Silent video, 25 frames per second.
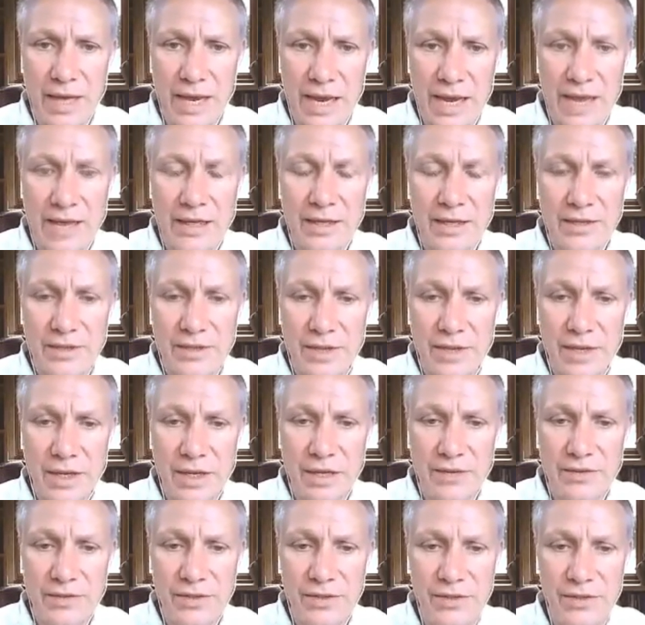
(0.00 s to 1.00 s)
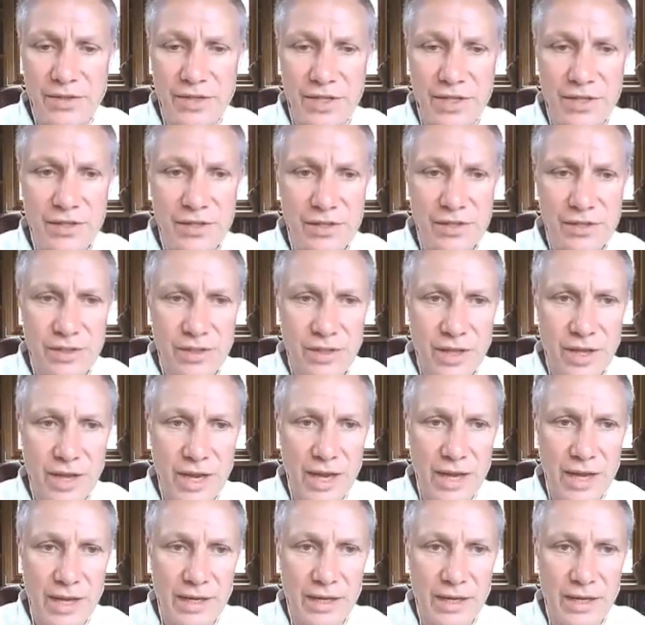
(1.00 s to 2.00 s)
and uh, diseases
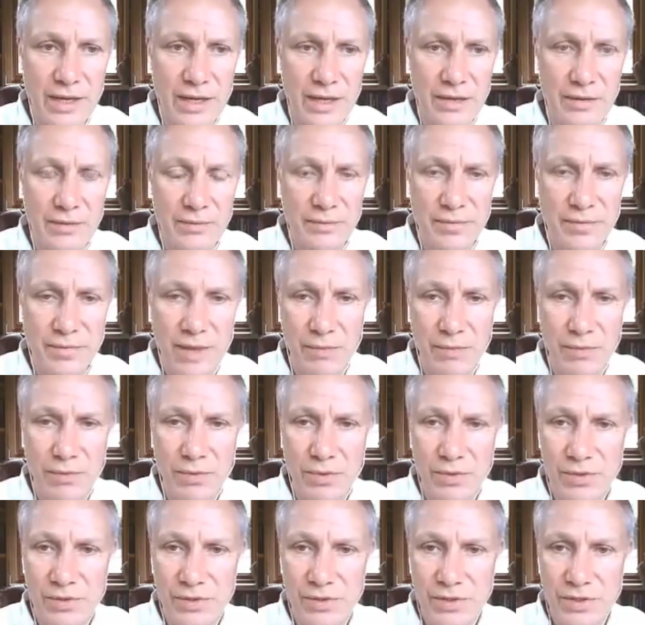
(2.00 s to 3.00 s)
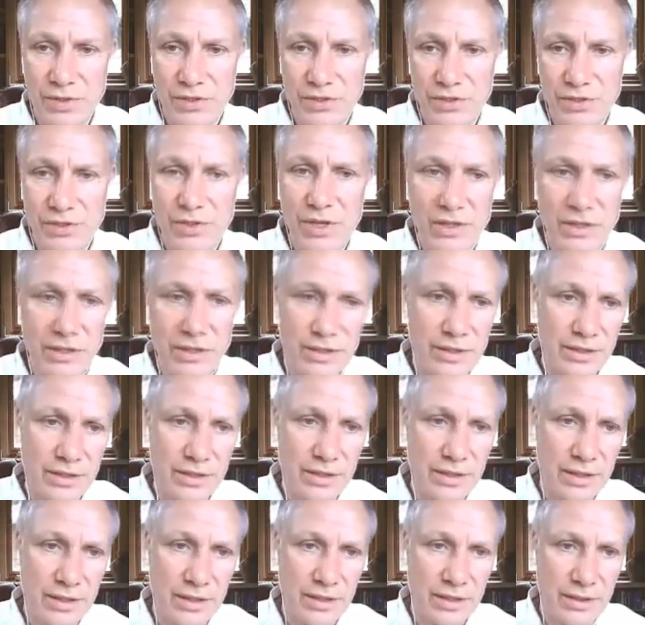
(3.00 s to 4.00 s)
like uh, that was still an,
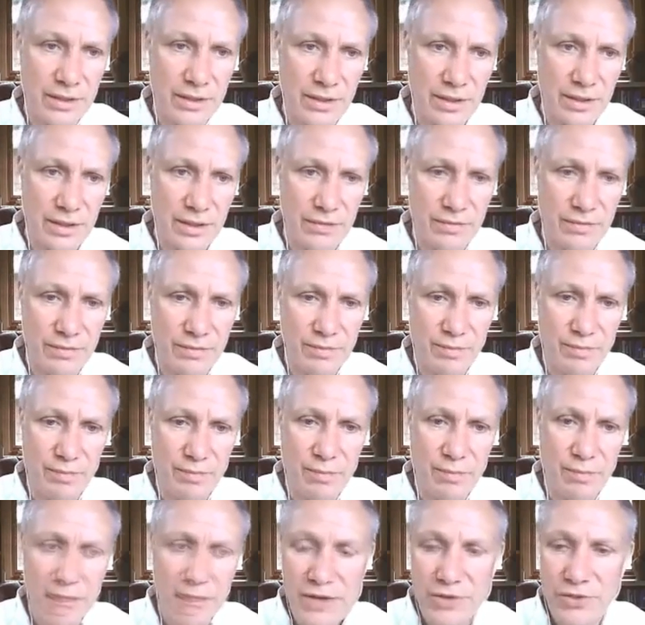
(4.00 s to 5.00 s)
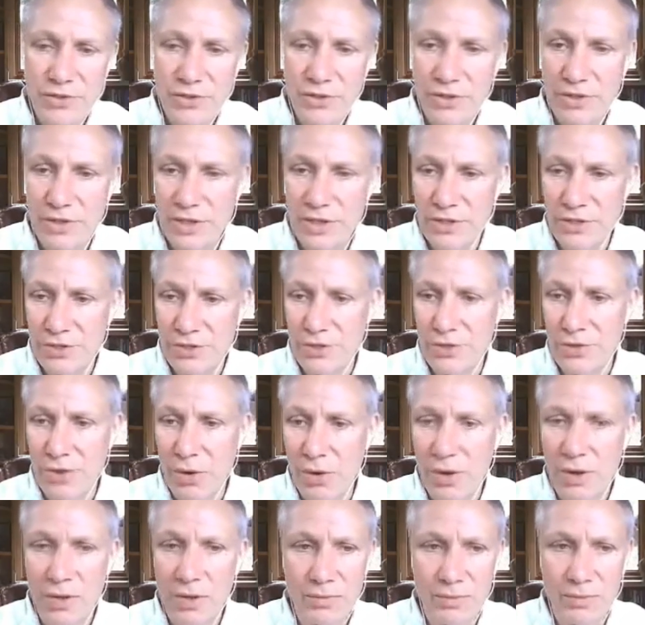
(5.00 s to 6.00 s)
a major issue
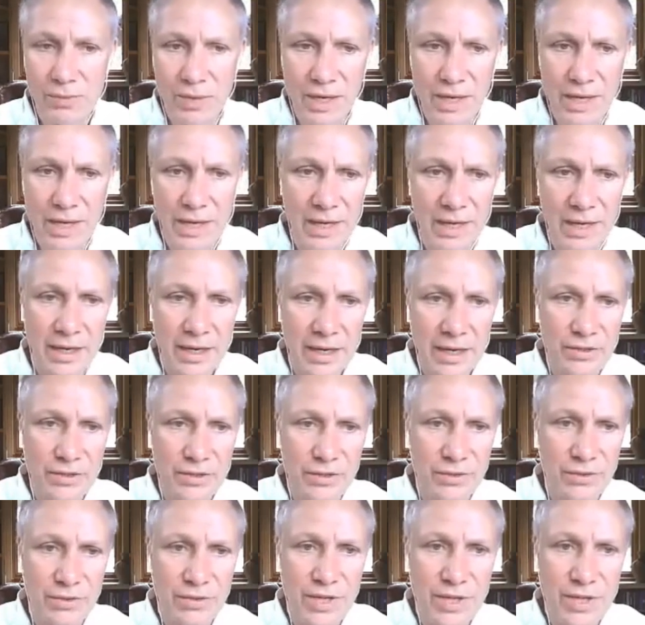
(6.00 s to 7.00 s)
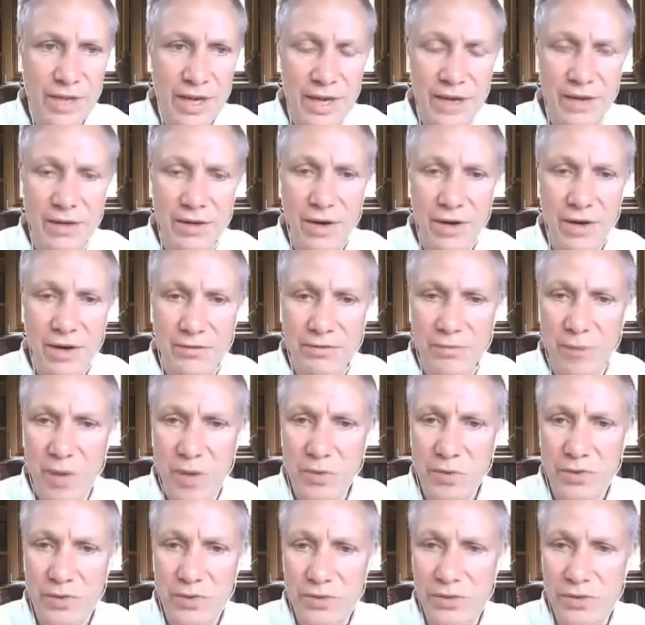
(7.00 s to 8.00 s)
all the way to the era of
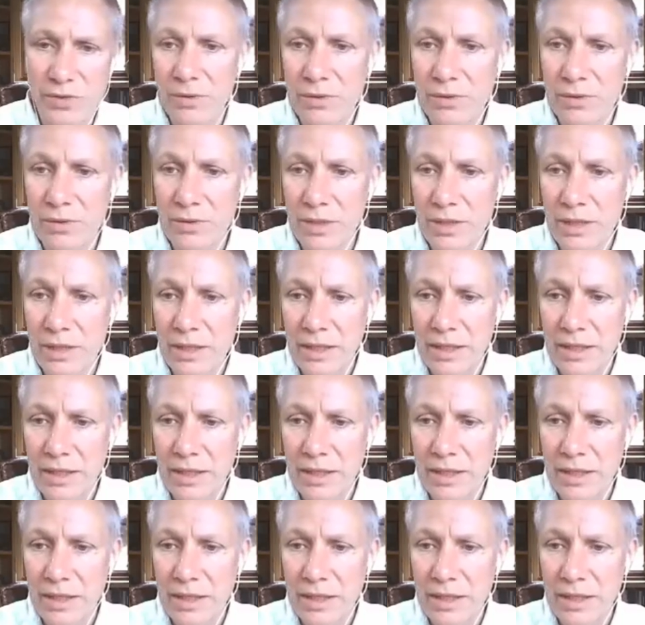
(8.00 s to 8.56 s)
Mao Zedong